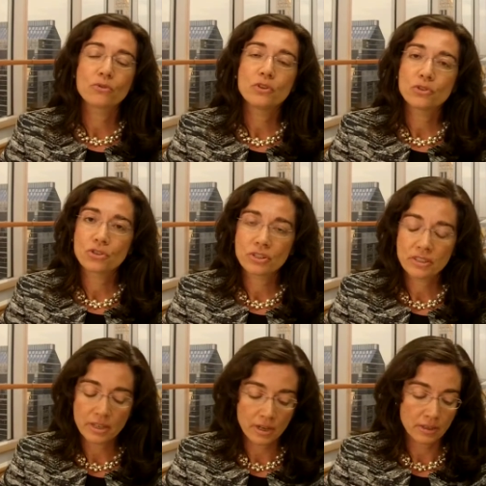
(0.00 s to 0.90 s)
future
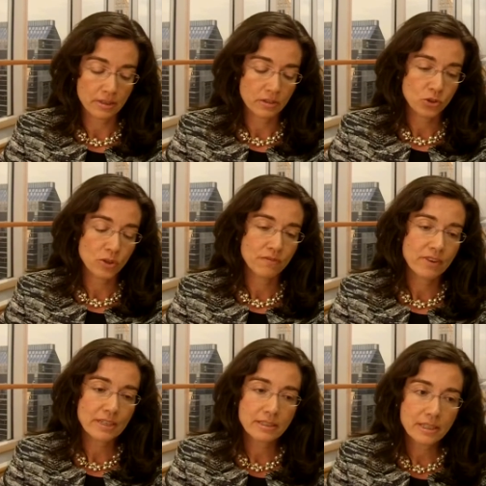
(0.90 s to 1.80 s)
studies to
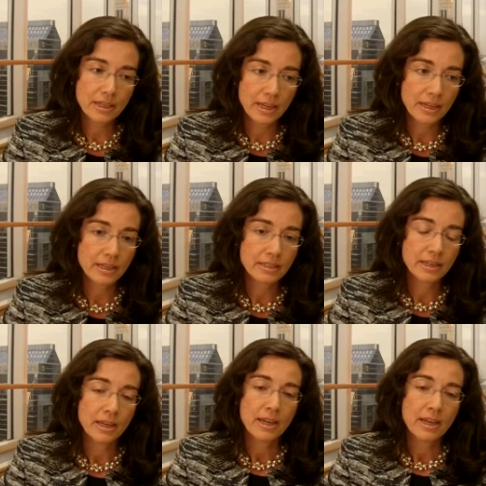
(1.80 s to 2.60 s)
investigate